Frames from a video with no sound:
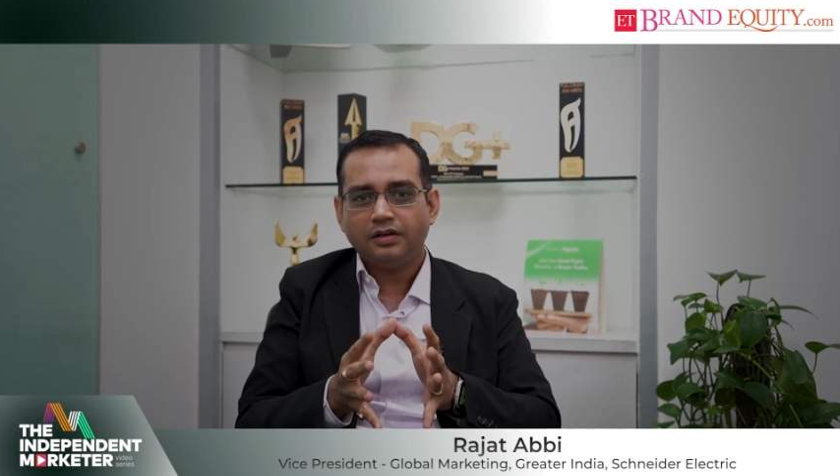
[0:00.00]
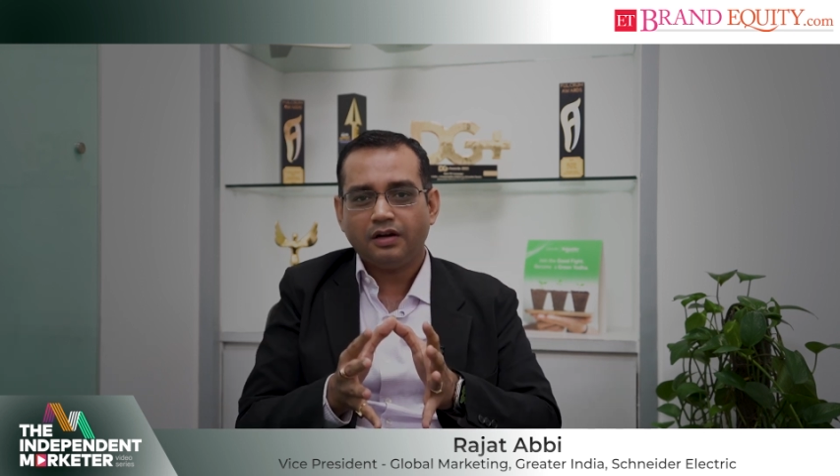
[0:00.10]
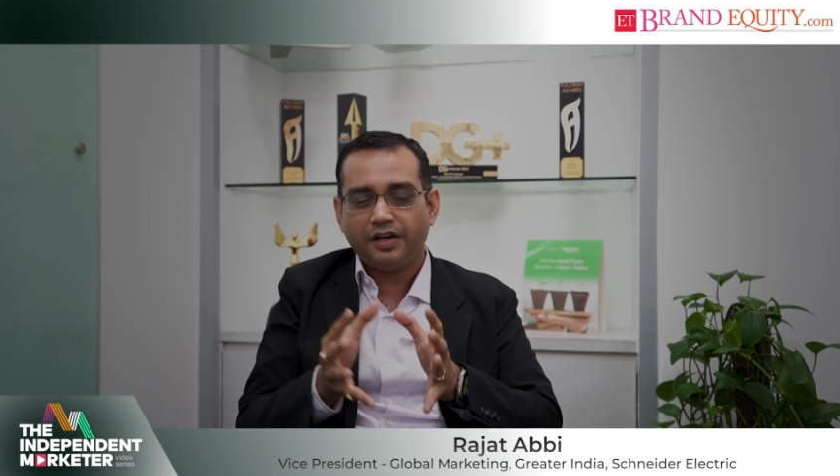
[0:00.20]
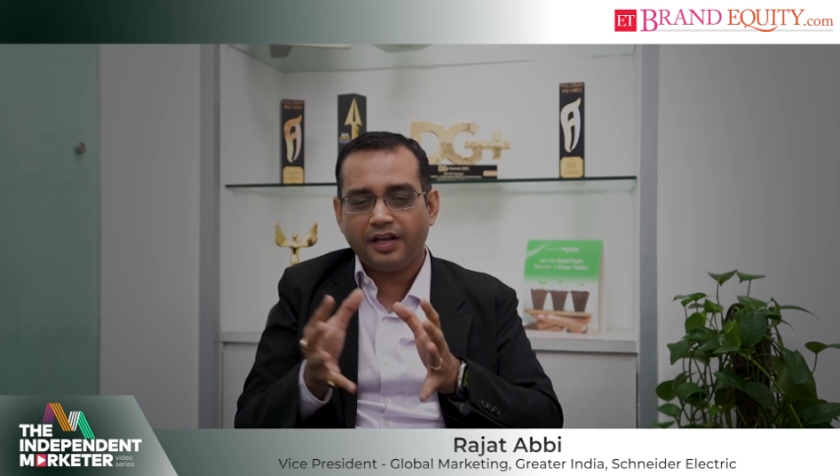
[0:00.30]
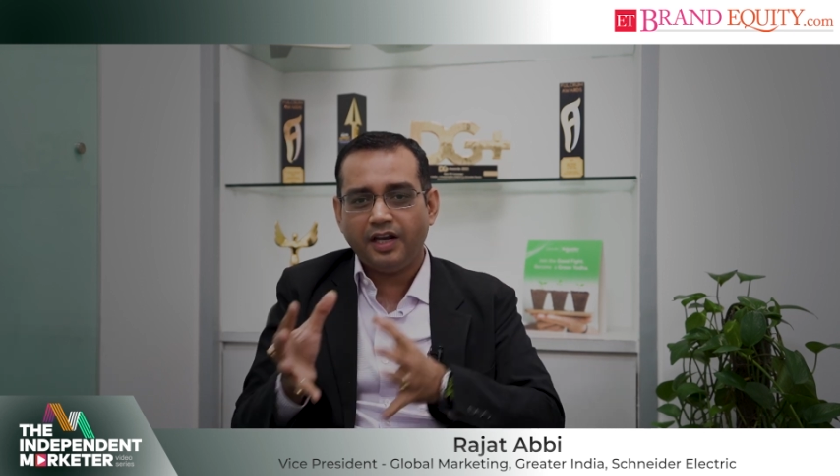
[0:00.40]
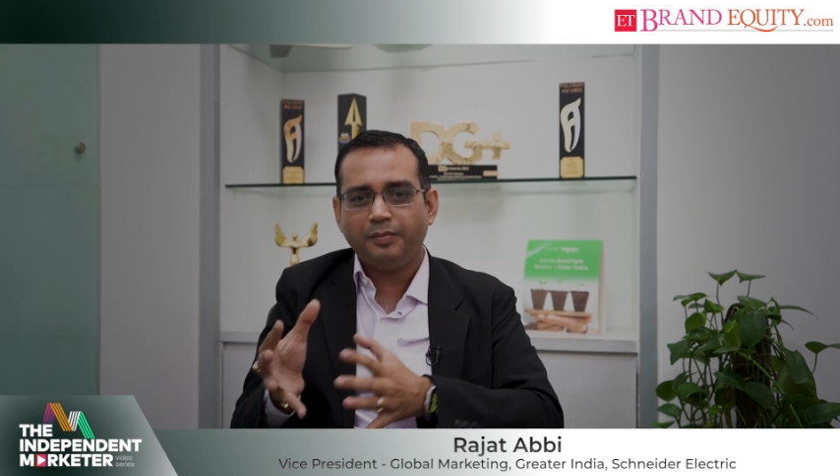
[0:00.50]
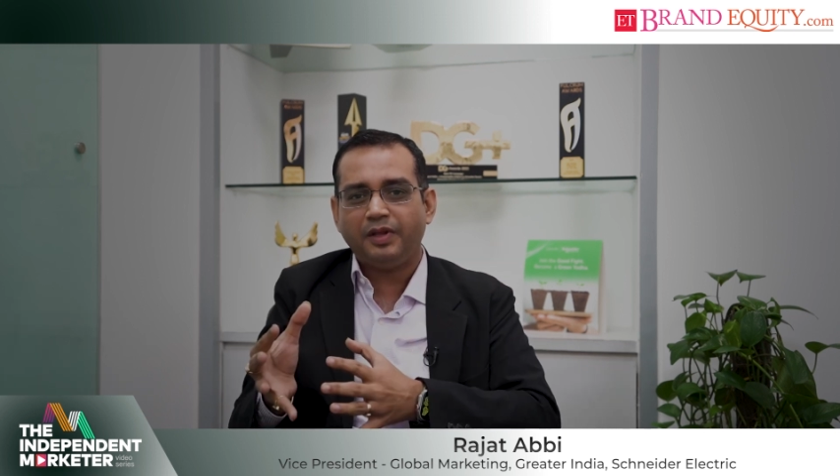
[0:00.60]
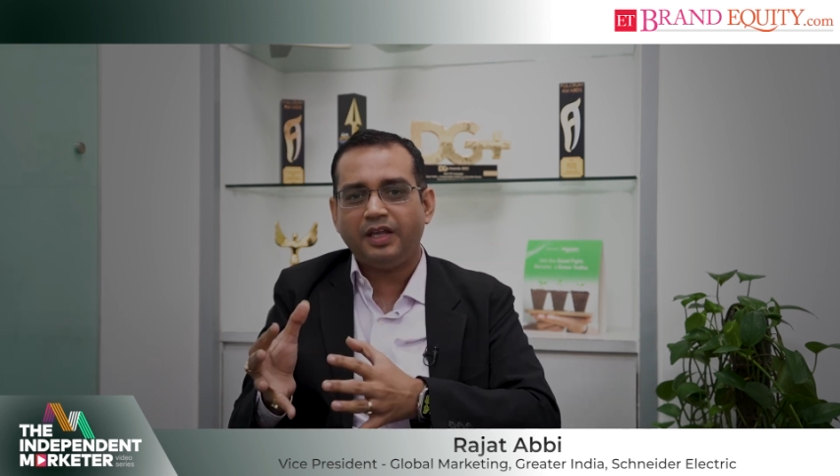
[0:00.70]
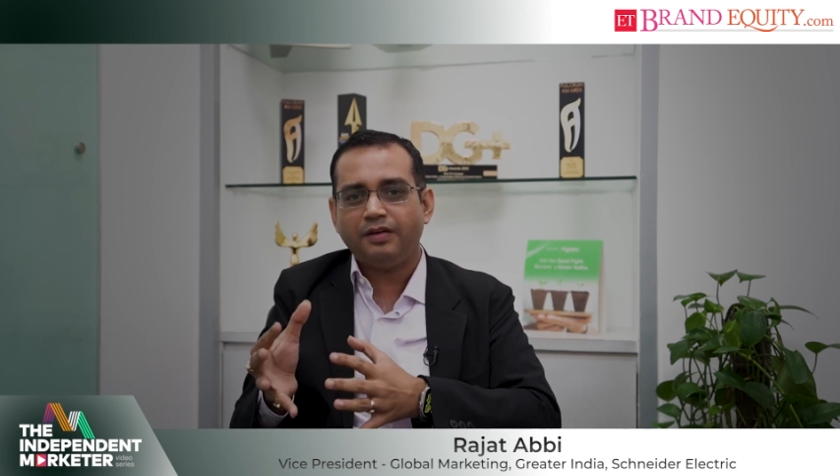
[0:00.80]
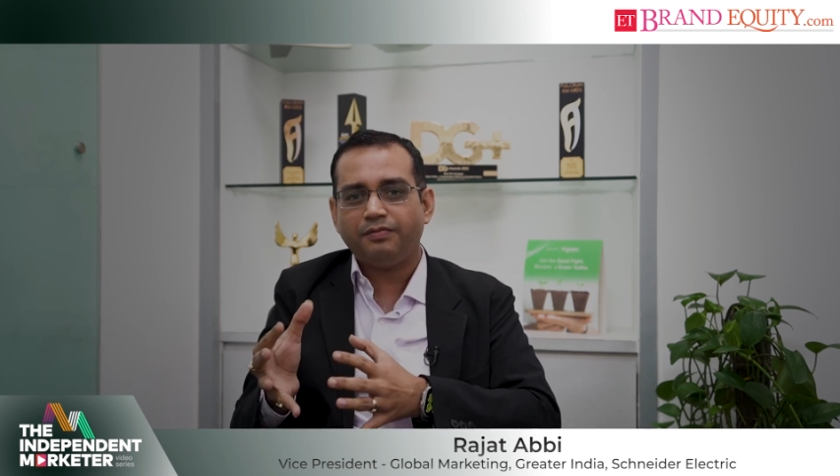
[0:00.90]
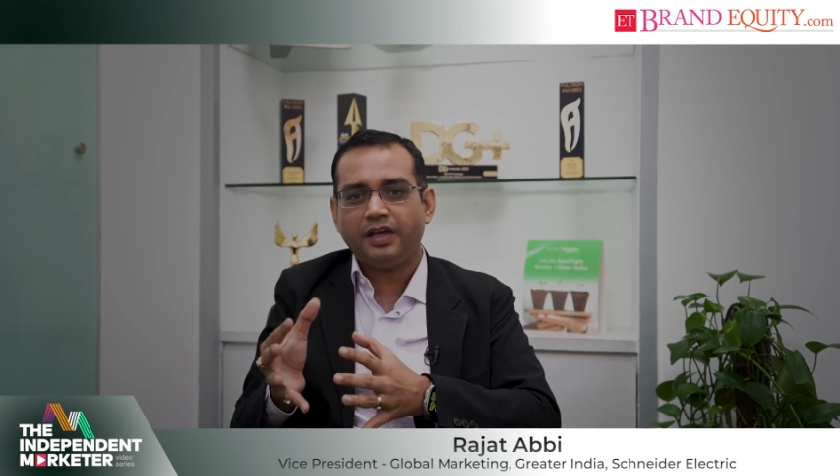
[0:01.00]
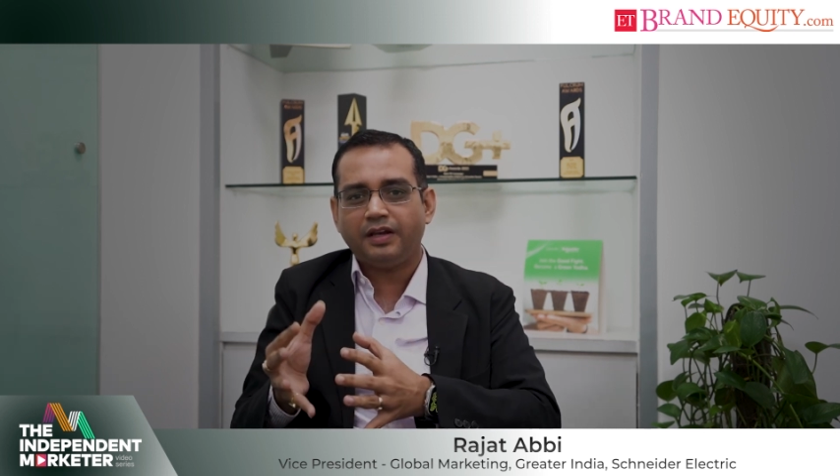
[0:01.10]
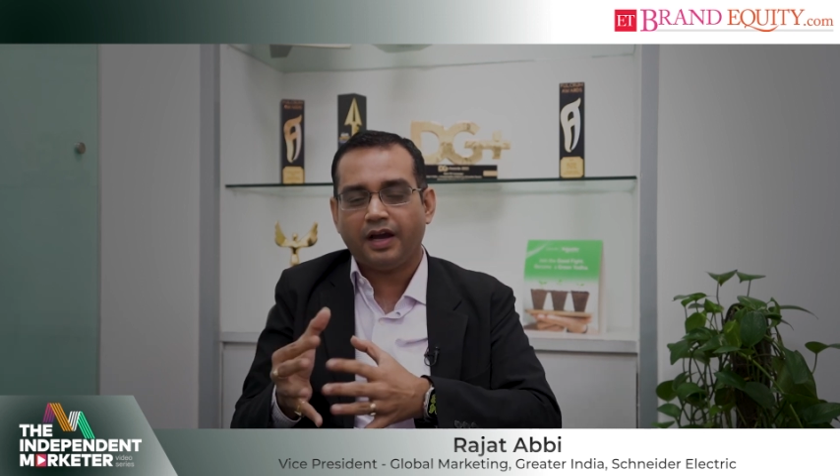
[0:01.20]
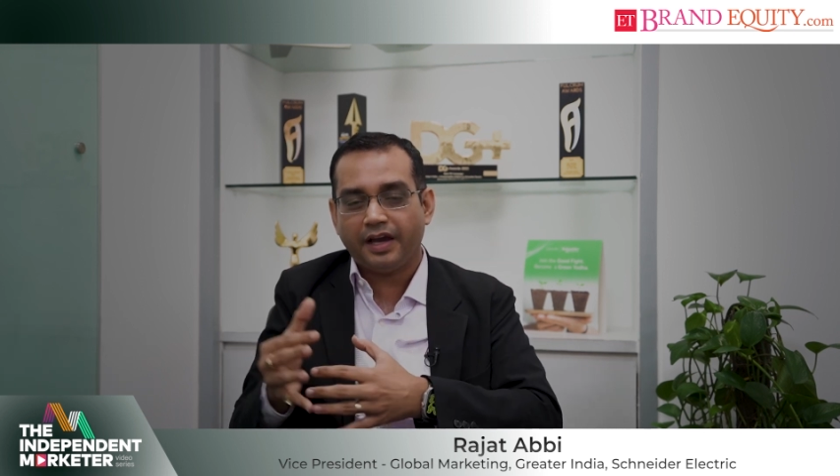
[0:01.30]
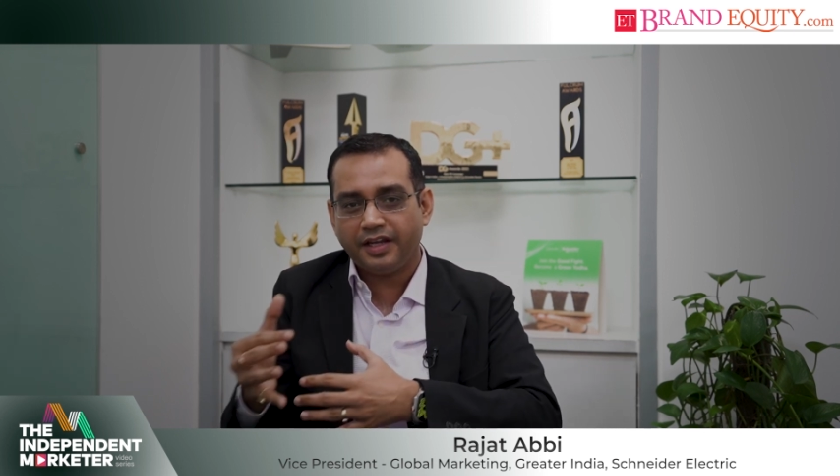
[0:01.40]
I really believe in
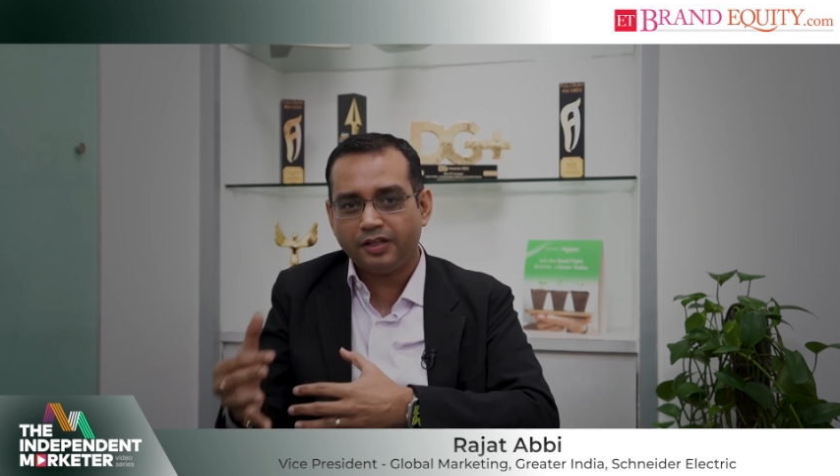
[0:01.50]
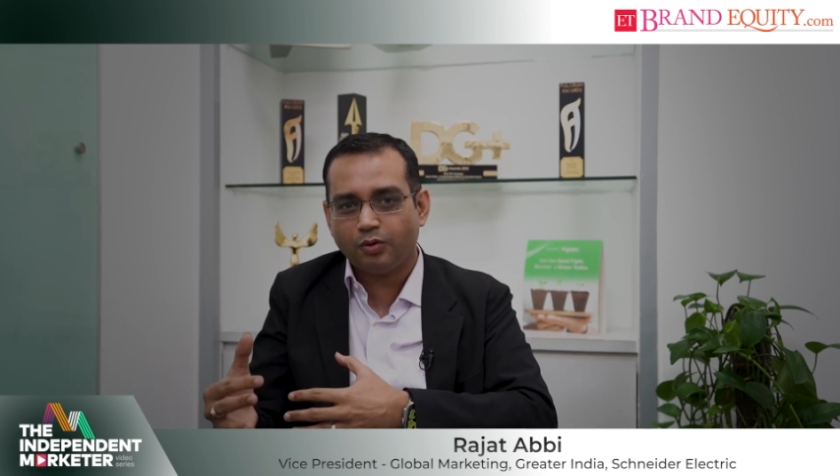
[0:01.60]
hiring